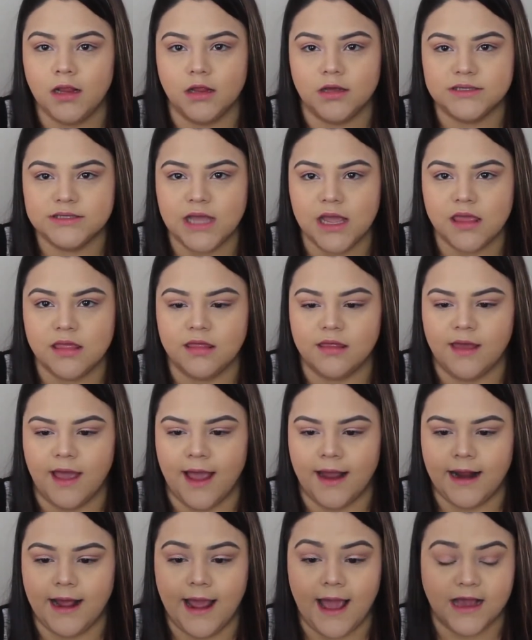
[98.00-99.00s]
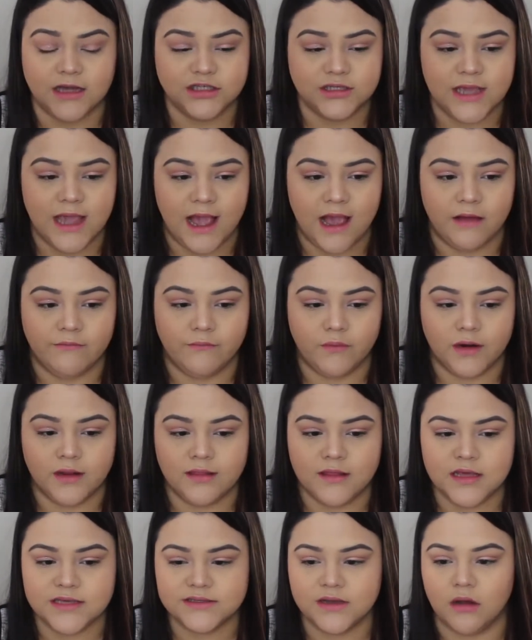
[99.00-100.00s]
Looks like that. I actually have one
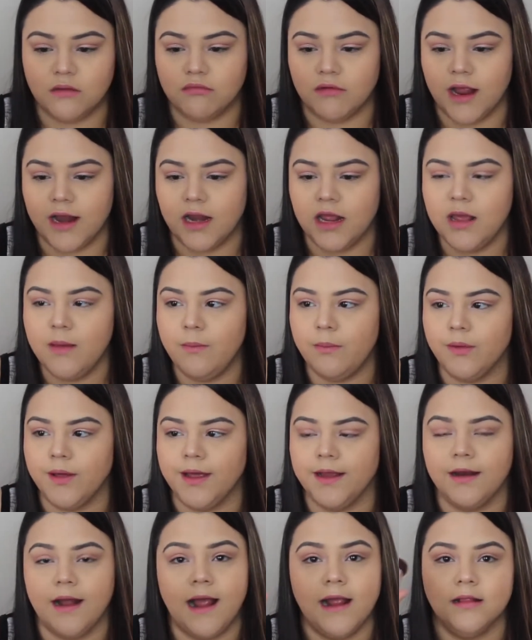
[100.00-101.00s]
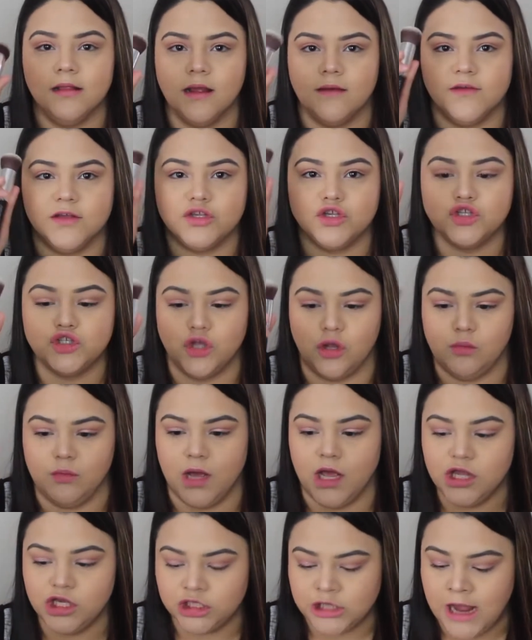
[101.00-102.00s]
of these already, but I love it so
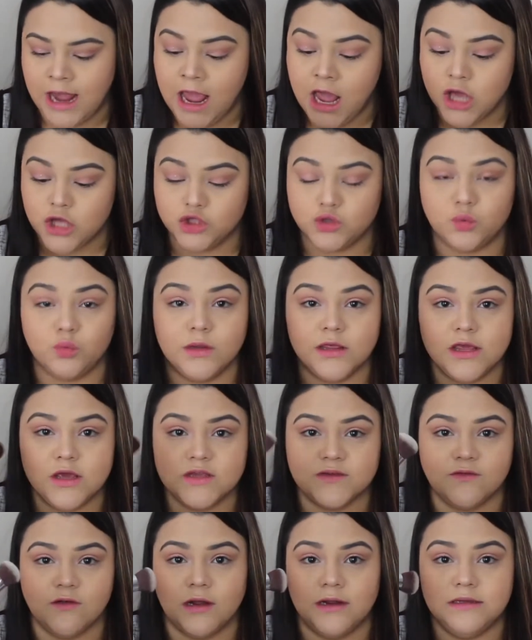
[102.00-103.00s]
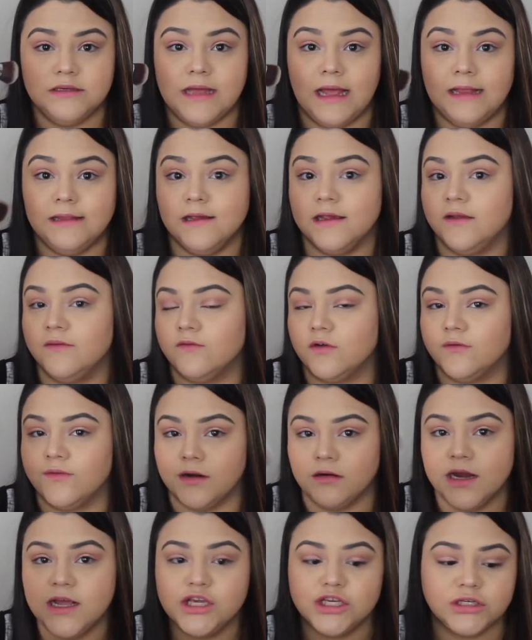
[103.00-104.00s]
much. It's really useful. I like it for
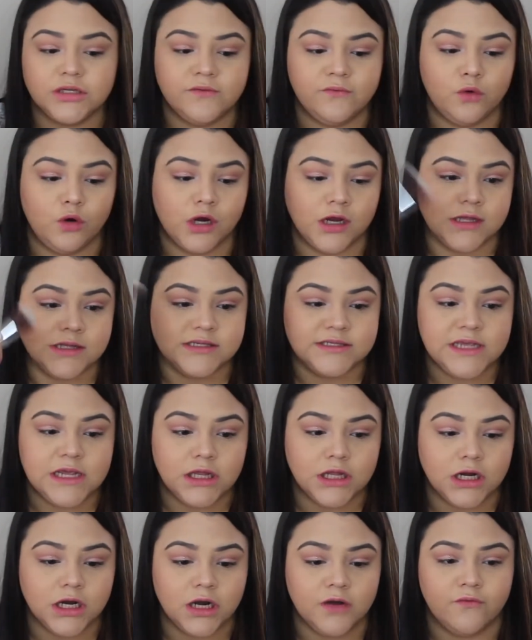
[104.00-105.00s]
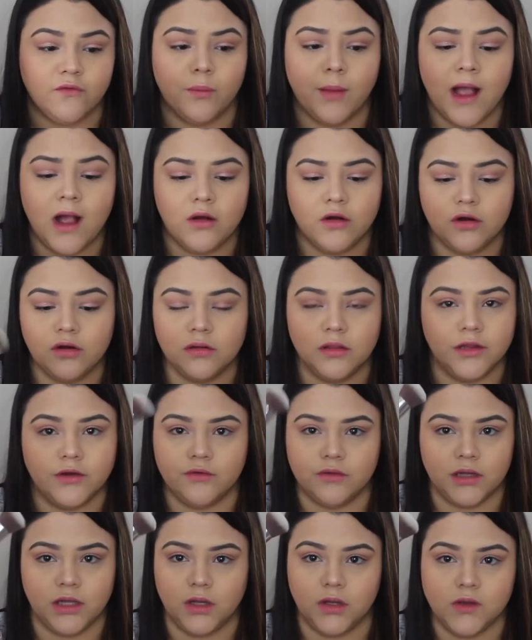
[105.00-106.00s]
foundation, for concealer, for powder.
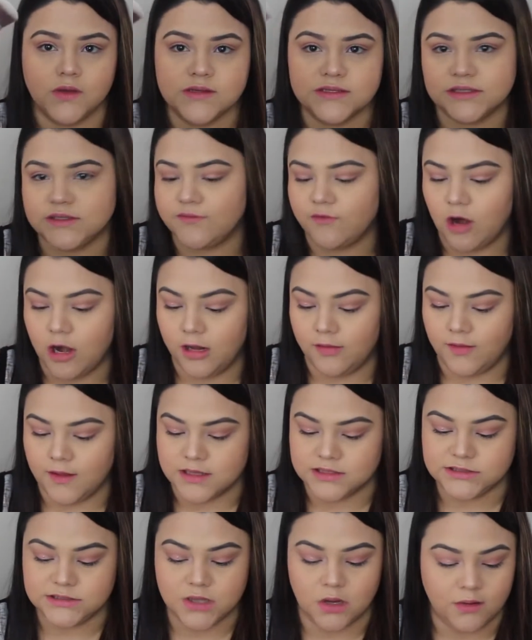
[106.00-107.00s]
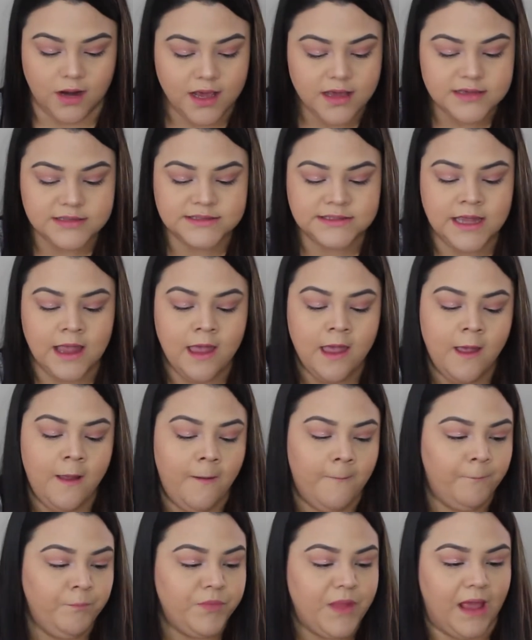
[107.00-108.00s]
Literally, you can use this for anything. It's so nice.
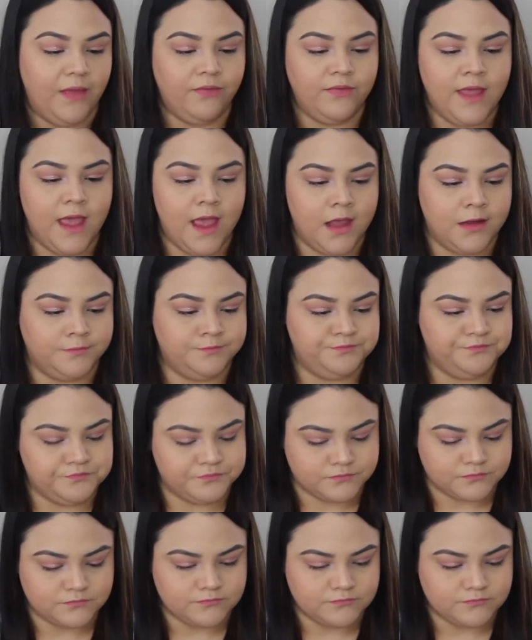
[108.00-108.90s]
And then